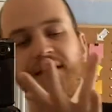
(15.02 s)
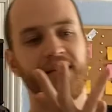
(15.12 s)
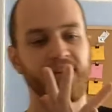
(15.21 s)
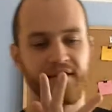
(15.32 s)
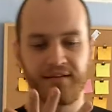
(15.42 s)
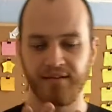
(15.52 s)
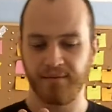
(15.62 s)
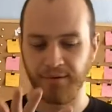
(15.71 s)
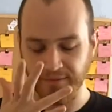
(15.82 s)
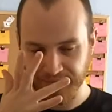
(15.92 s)
Ew.
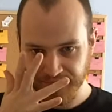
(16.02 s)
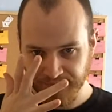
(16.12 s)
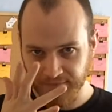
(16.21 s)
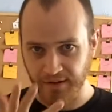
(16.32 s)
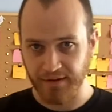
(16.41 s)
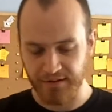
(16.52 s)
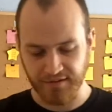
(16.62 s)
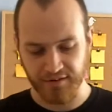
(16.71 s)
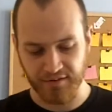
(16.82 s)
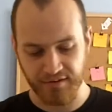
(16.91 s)
But I think
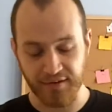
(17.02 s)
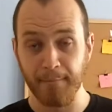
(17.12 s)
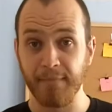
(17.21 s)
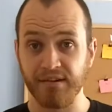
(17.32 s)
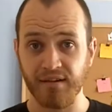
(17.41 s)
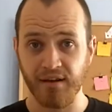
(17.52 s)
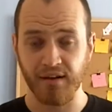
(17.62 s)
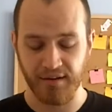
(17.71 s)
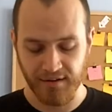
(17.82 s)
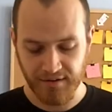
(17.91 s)
it's actually some
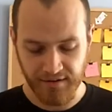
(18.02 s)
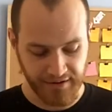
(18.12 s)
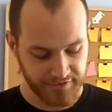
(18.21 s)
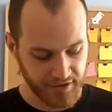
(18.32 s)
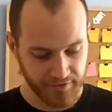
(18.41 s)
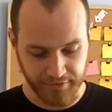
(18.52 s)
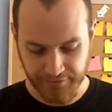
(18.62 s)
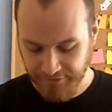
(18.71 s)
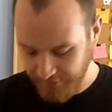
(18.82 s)
masala left over